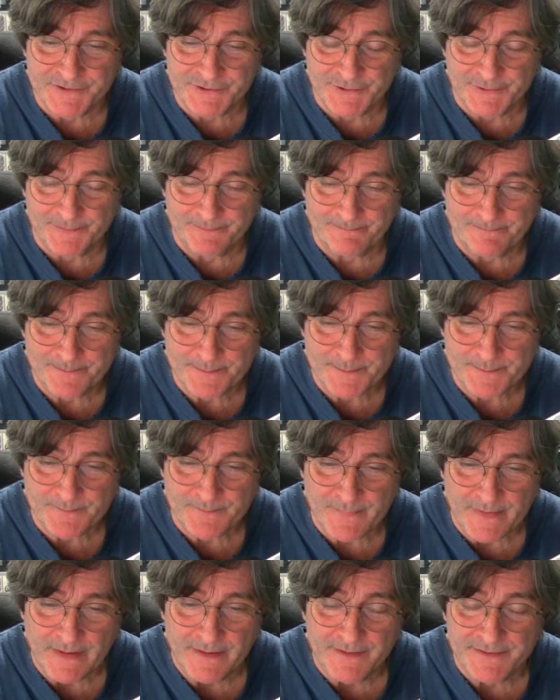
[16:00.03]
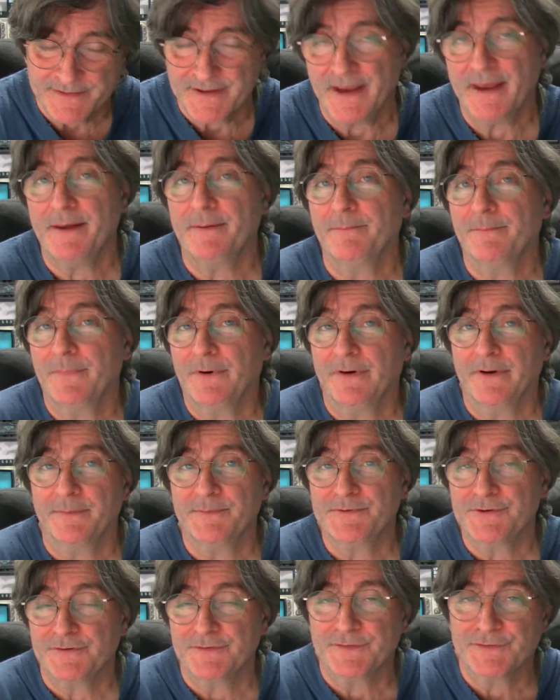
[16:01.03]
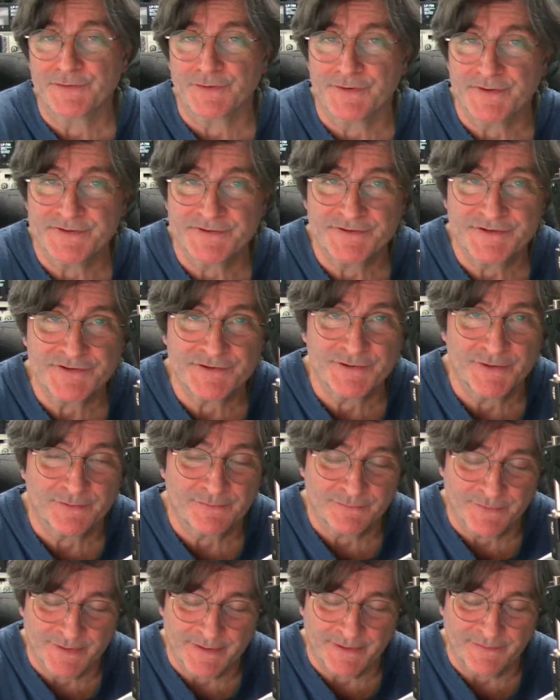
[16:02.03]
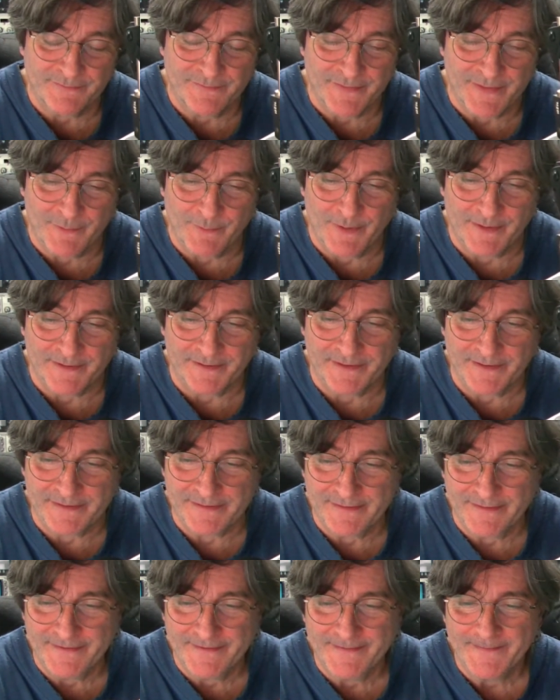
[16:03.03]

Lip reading: too. Damn, my observatory is just not ready for that one yet.